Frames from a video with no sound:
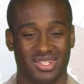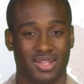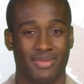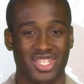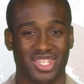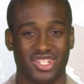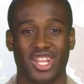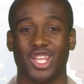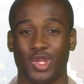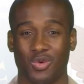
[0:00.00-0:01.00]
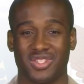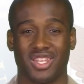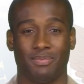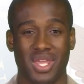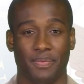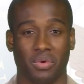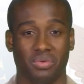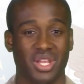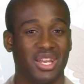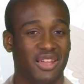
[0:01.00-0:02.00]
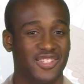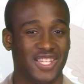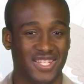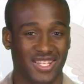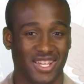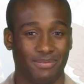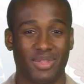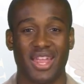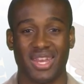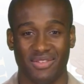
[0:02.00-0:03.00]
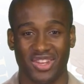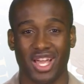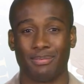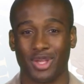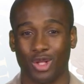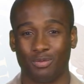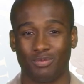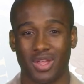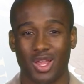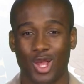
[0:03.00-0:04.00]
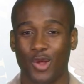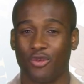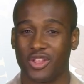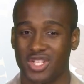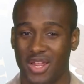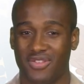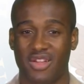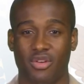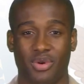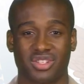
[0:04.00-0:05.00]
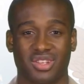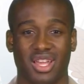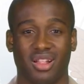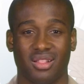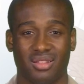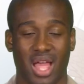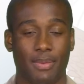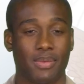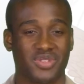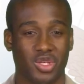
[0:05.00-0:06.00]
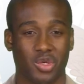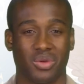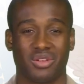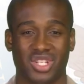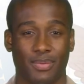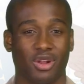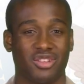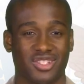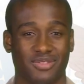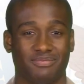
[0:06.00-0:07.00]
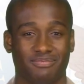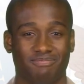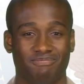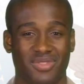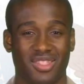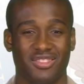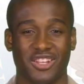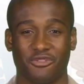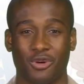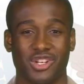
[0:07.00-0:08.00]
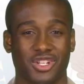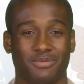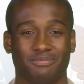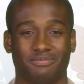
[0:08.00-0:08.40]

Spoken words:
us a message at usnpeople.fct@navy.mil. For the Chief of Naval Personnel, I'm MC2 LJ Burleson. Thanks for watching.